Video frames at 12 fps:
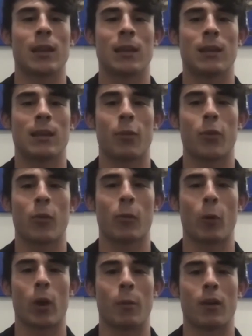get
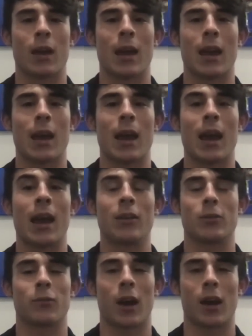through them and it's
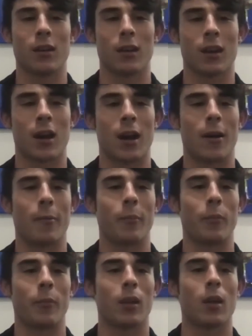fine. Um,
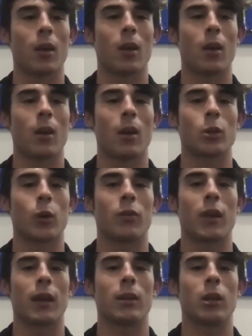so I
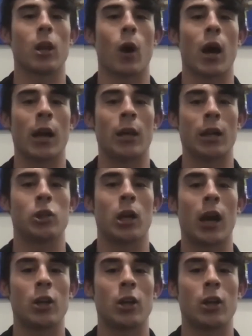think, you know,
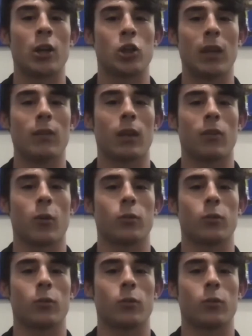achieving those